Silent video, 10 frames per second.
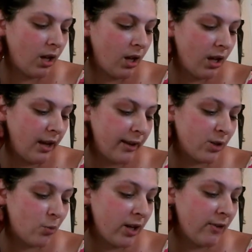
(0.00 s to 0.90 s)
and
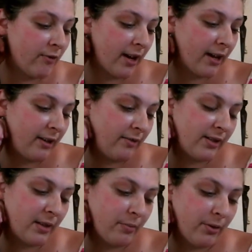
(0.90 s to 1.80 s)
25
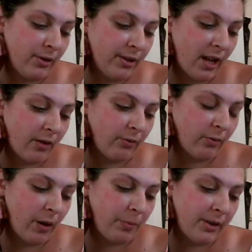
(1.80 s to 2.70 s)
symbols that
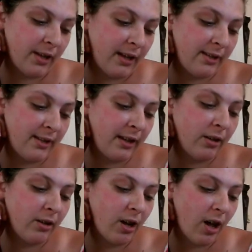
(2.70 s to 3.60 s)
represent
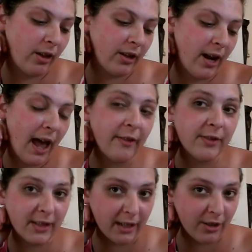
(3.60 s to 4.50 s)
single color half
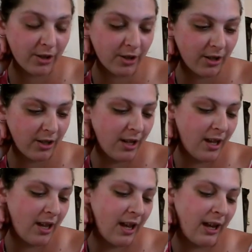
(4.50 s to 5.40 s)
stitch,
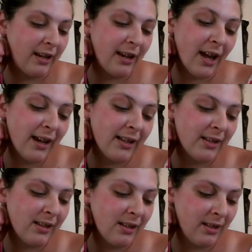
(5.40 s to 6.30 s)
and
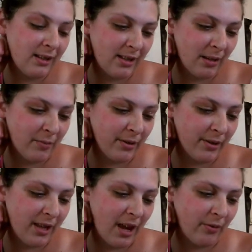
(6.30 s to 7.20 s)
9
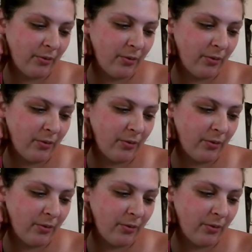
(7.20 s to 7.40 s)
symbols that